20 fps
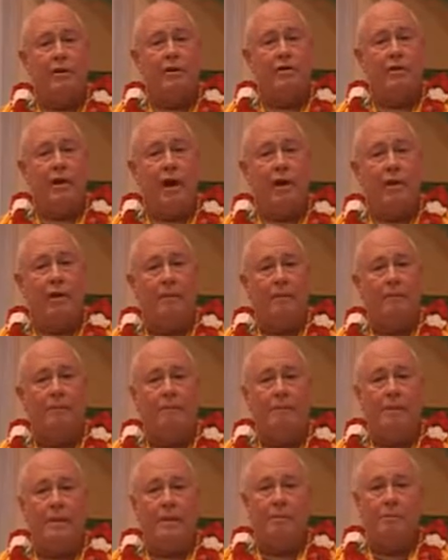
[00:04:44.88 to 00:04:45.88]
this out.
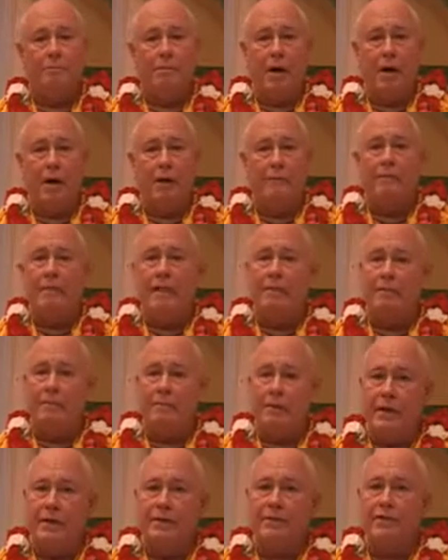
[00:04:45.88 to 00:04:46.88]
But
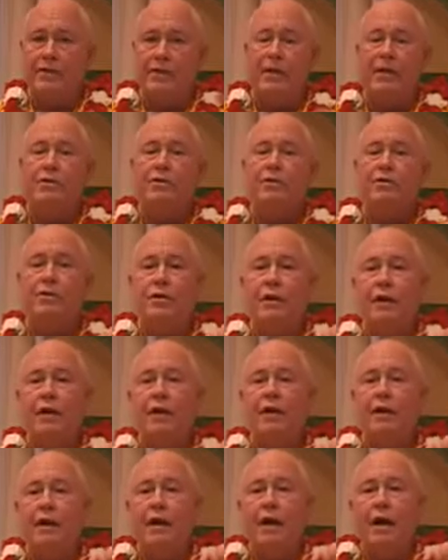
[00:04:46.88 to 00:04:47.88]
this is
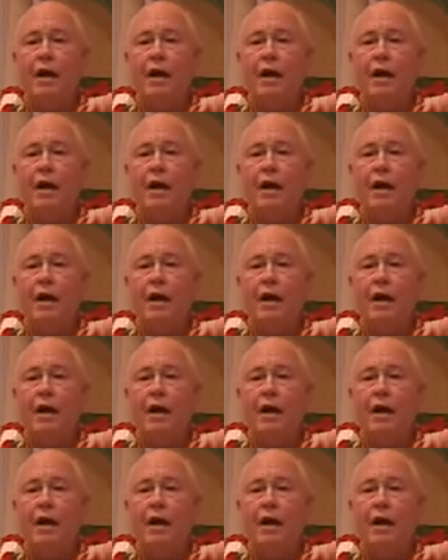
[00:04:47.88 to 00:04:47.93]
the